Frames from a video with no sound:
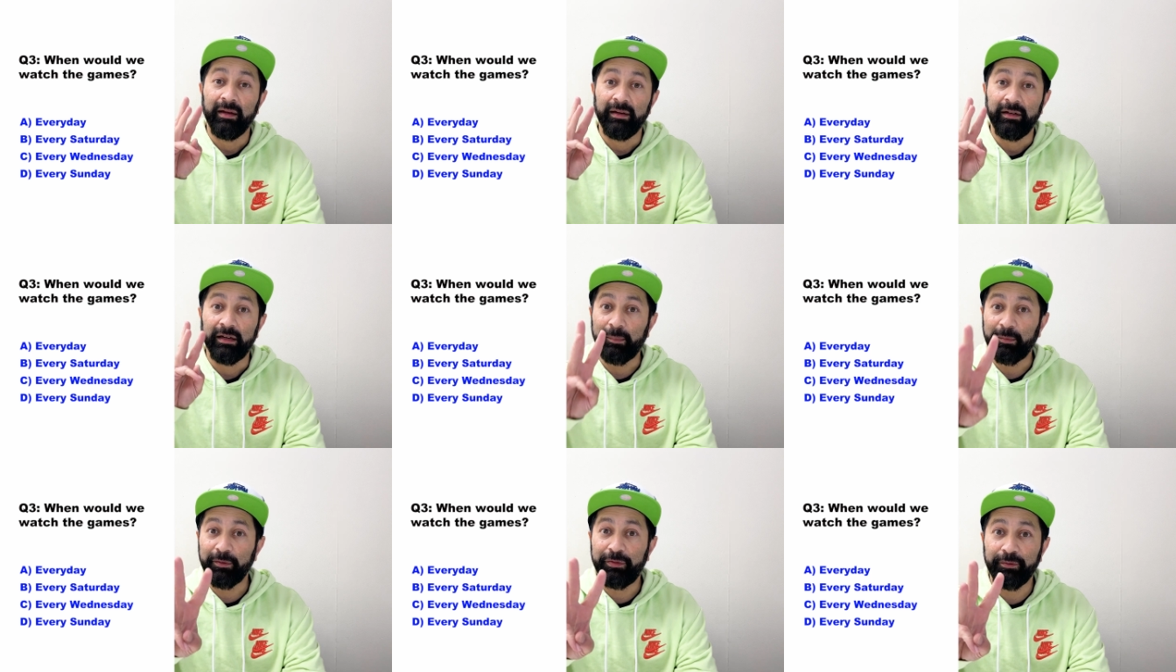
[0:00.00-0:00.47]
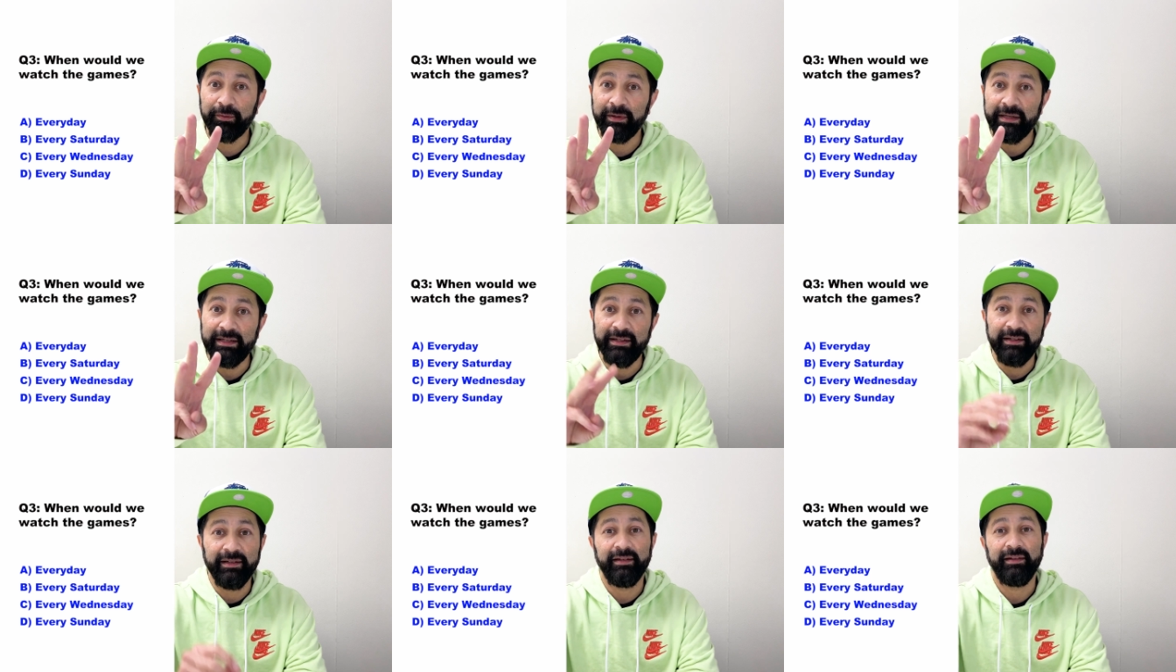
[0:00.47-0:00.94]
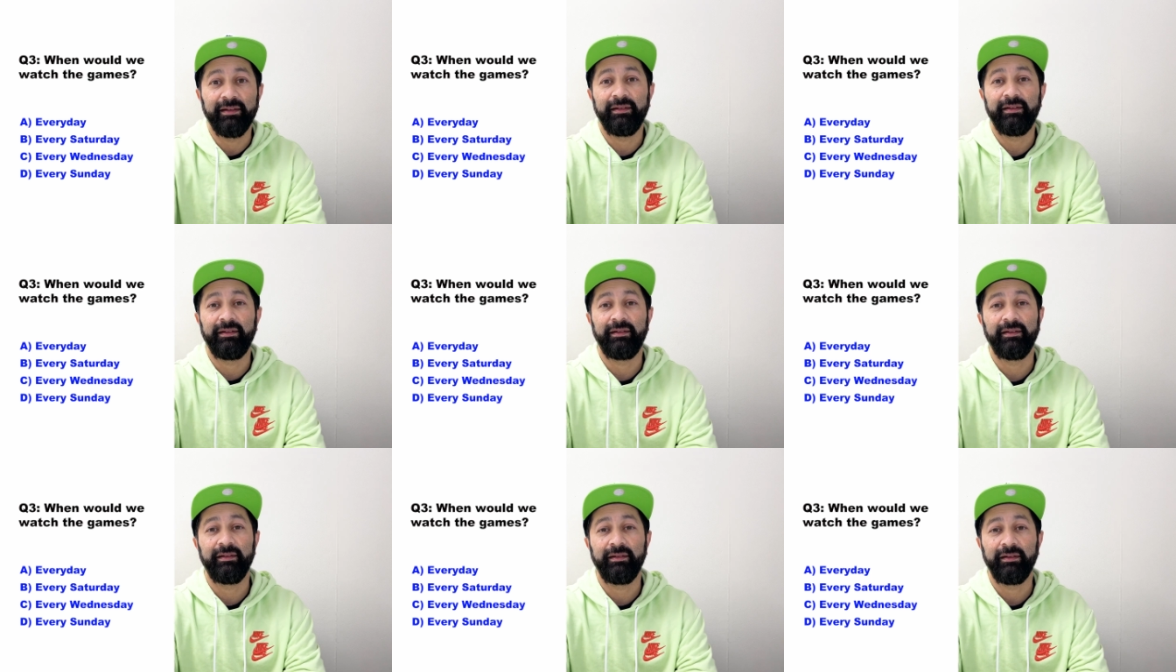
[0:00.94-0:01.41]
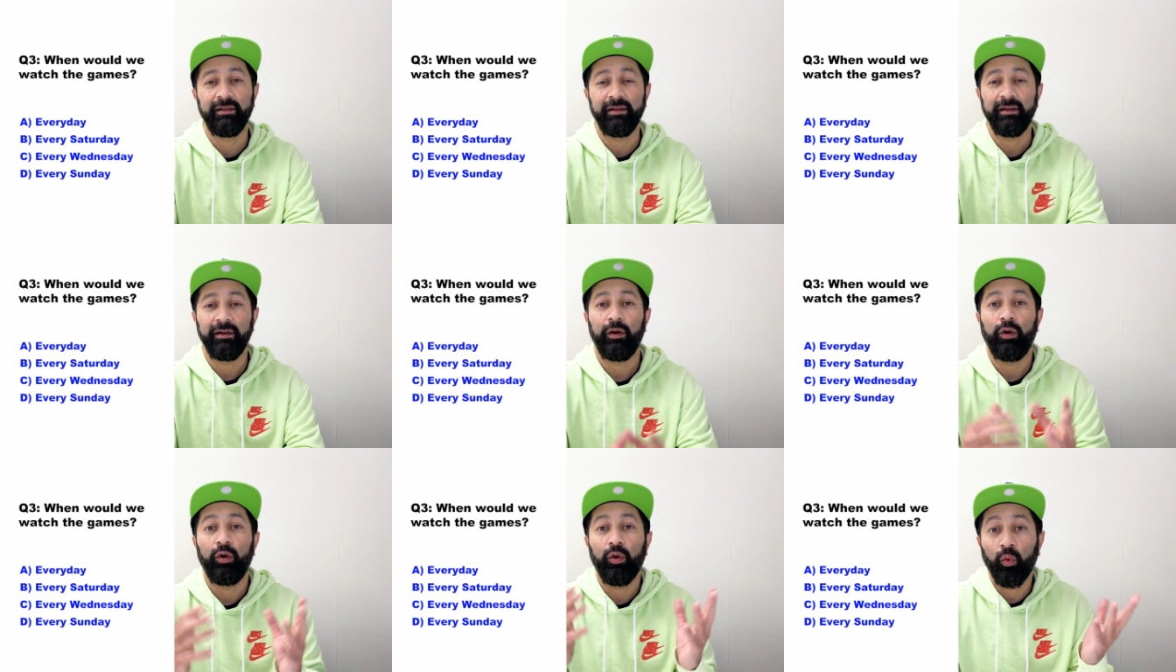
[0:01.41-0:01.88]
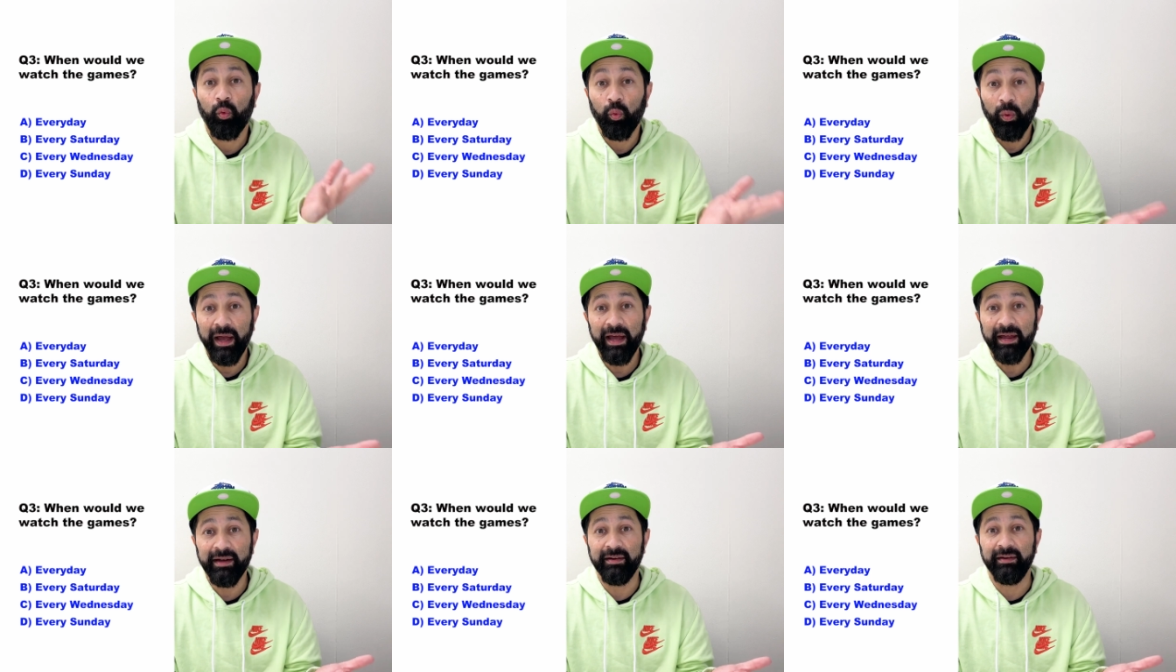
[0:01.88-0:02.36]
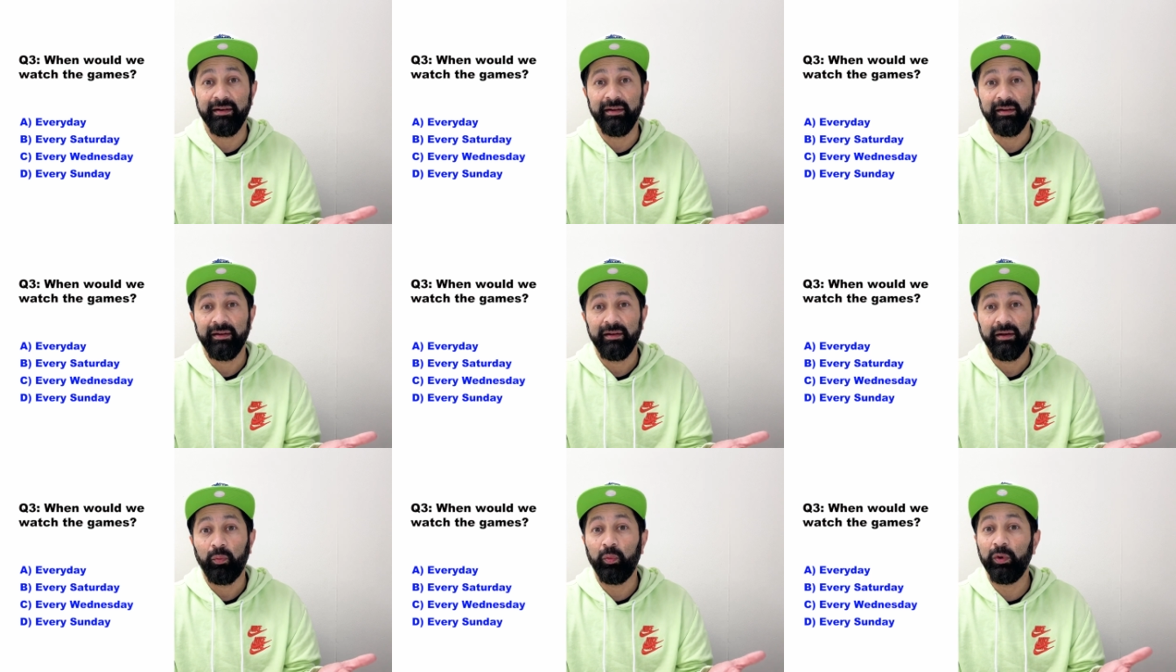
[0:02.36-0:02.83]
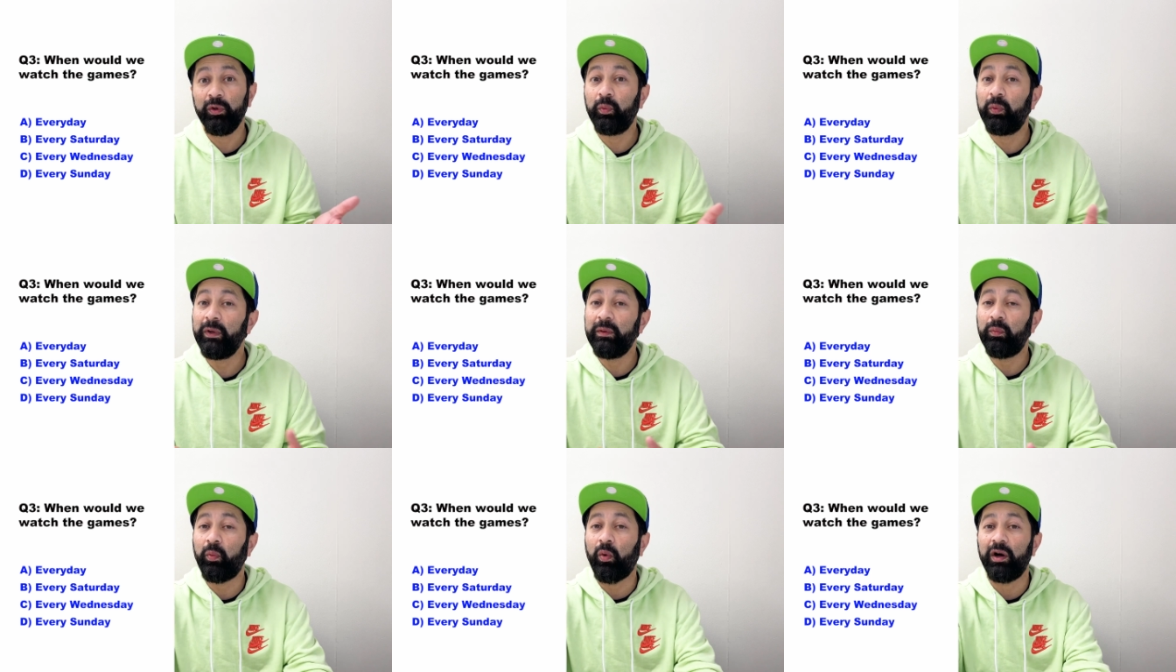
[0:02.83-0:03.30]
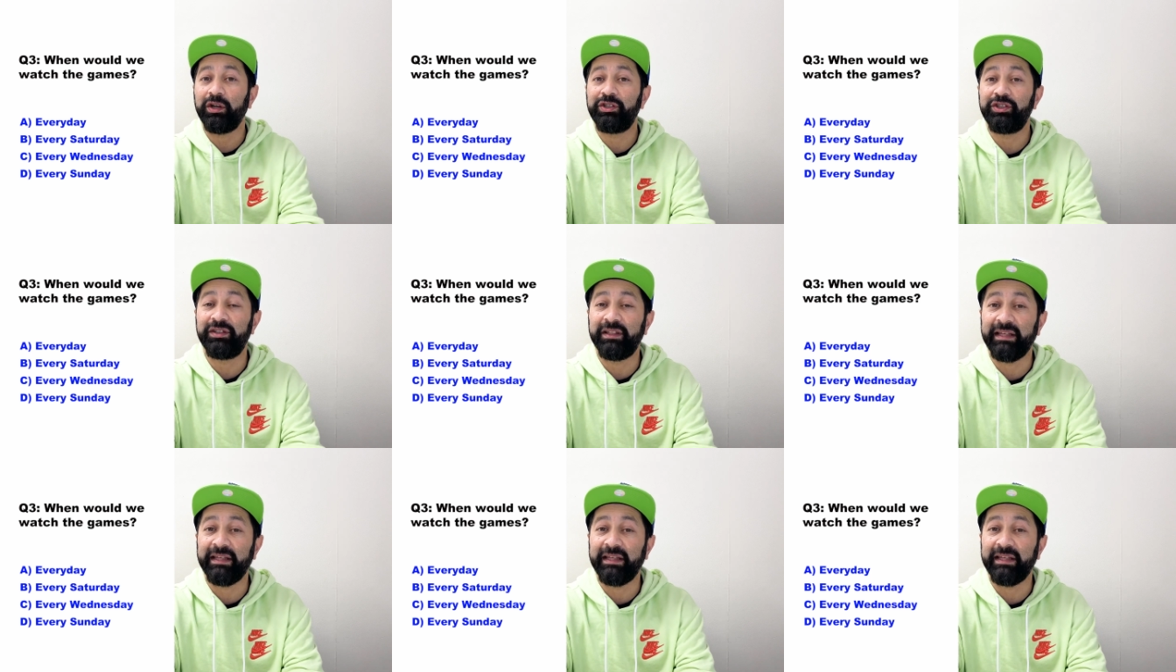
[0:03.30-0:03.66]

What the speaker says: Number three, when would we watch the